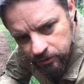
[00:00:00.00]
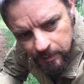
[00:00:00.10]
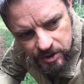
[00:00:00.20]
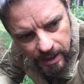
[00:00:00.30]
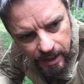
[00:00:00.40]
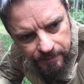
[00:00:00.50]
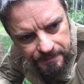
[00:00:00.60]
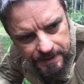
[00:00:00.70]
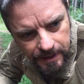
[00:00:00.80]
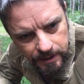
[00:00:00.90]
so much
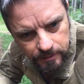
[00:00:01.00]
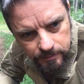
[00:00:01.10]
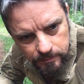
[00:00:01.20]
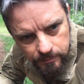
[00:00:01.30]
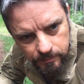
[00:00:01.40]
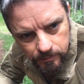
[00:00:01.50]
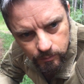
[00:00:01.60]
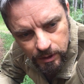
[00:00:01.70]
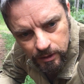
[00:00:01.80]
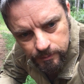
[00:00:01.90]
every day,
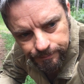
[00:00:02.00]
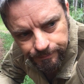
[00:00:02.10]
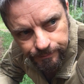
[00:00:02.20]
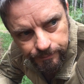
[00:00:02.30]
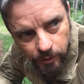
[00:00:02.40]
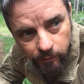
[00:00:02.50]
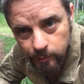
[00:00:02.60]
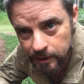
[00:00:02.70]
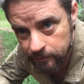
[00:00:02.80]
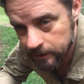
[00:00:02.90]
well, probably every